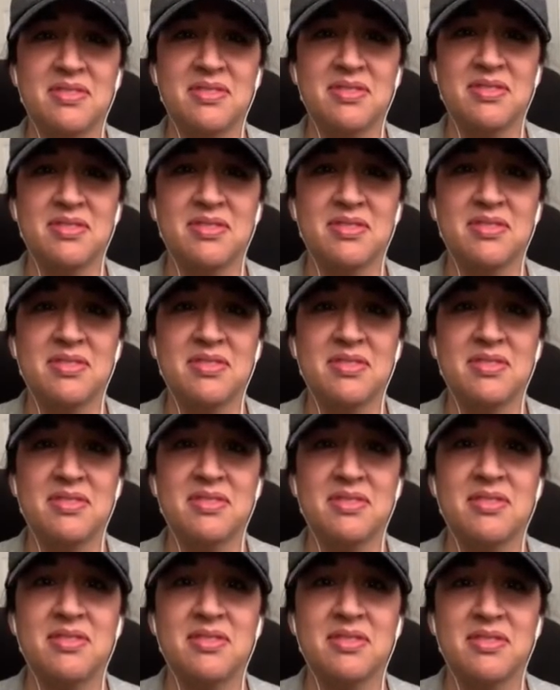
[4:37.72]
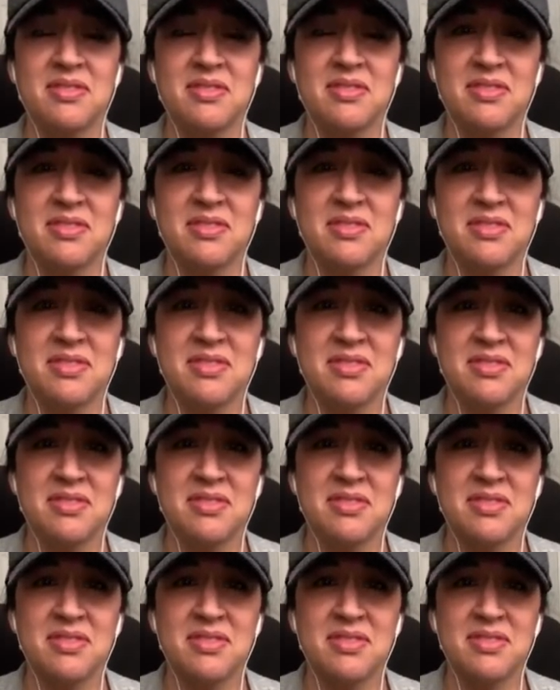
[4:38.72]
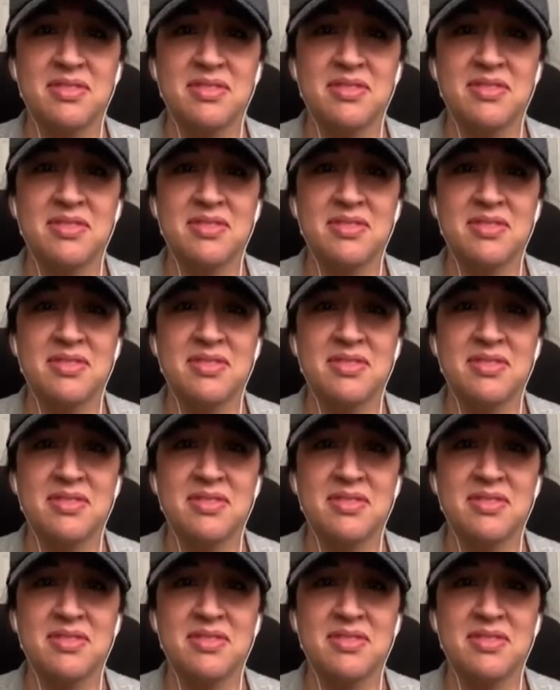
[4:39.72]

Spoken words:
[no speech]